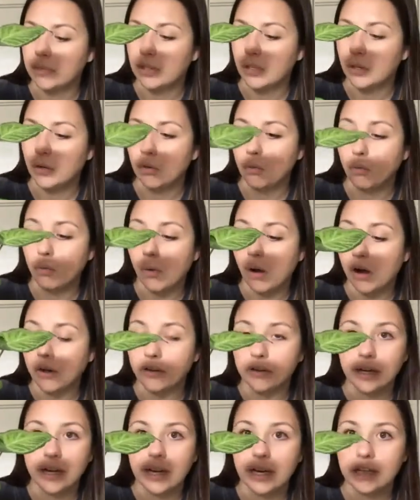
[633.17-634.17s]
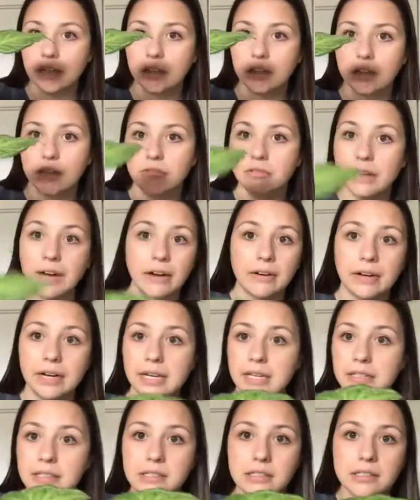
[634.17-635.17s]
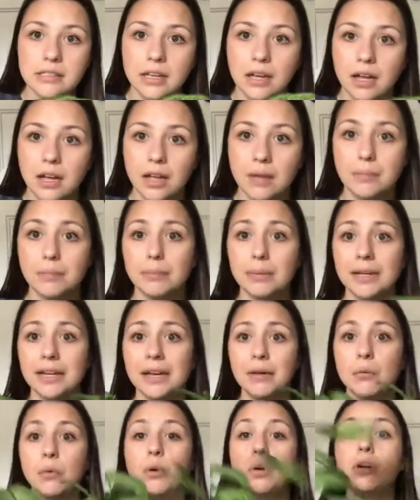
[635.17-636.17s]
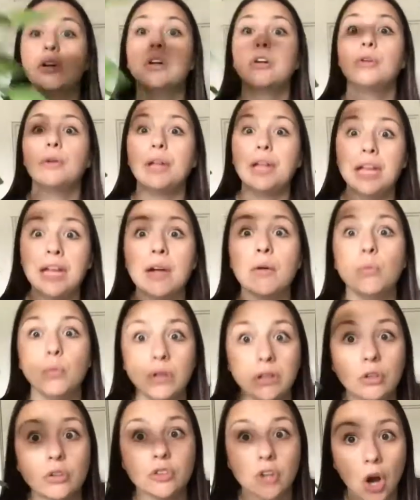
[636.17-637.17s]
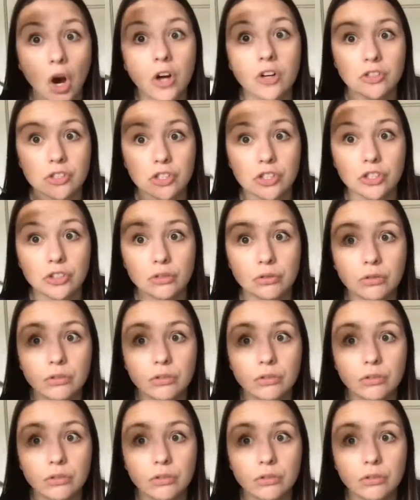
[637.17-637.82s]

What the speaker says: Watering varies, but it will talk to you.